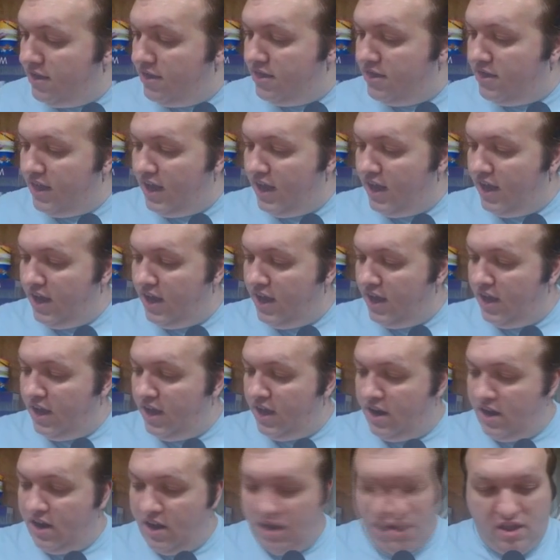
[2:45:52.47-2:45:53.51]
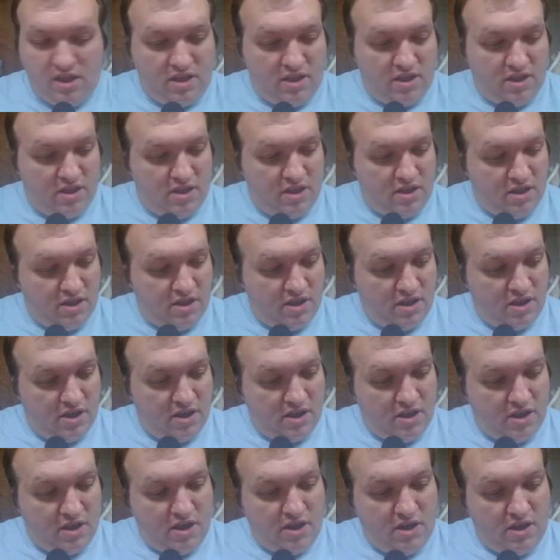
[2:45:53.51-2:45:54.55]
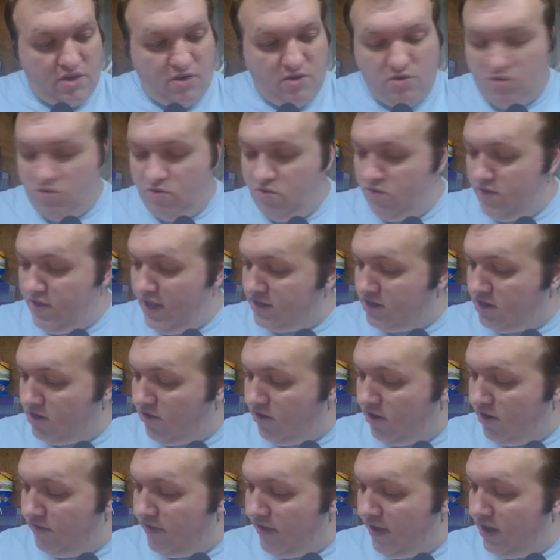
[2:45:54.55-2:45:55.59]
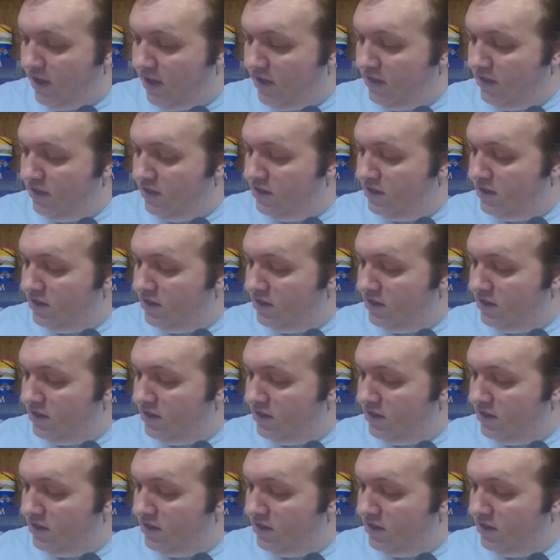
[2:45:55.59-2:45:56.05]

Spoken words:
Then, ooh, that's a crit fail.